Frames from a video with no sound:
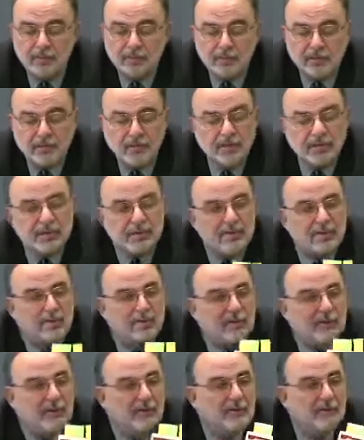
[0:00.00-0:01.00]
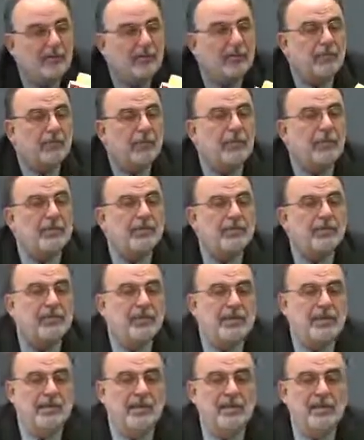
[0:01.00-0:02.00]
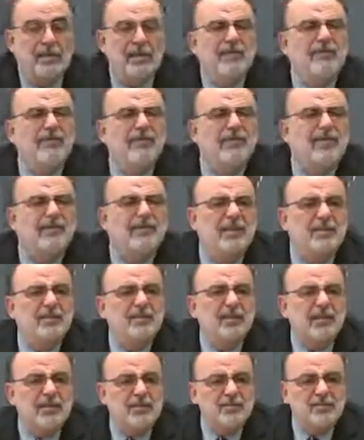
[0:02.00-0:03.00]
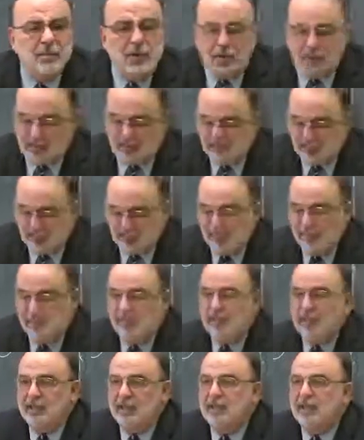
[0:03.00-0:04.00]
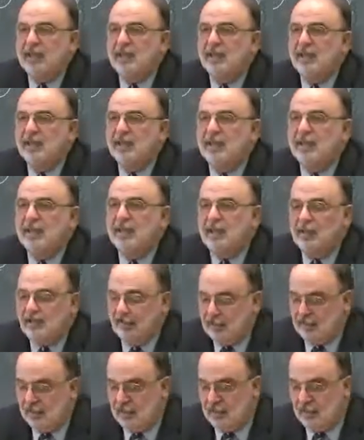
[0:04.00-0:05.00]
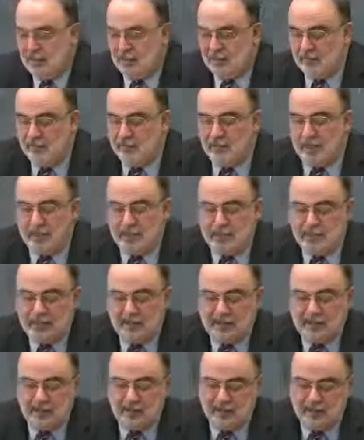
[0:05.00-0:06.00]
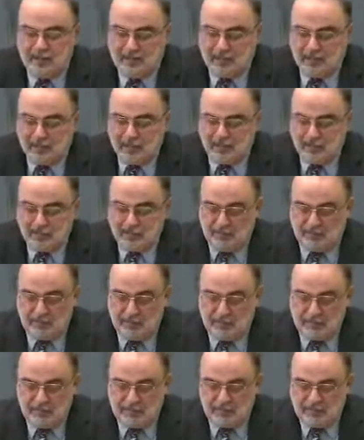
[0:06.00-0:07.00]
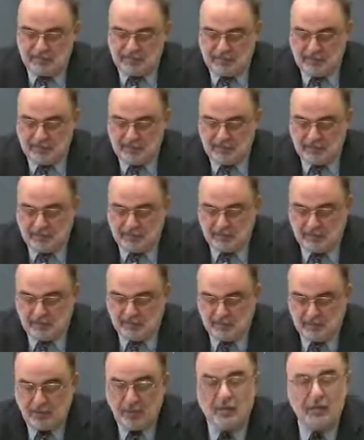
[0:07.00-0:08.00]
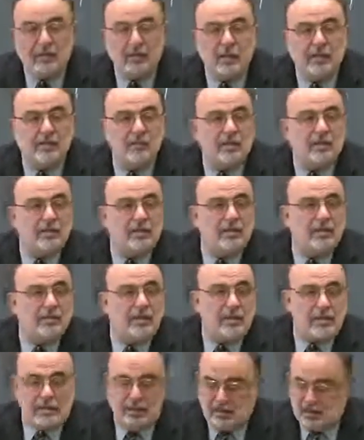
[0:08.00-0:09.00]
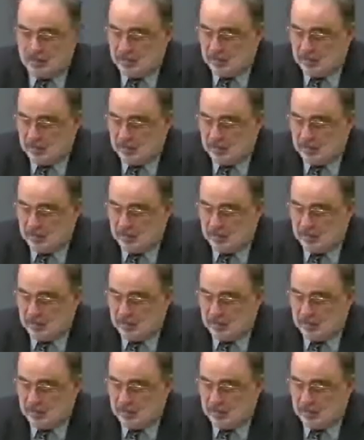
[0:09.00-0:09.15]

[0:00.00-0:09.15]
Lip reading: So this is the prophecy invented on the spot and delivered by the barber, who is, as we can see,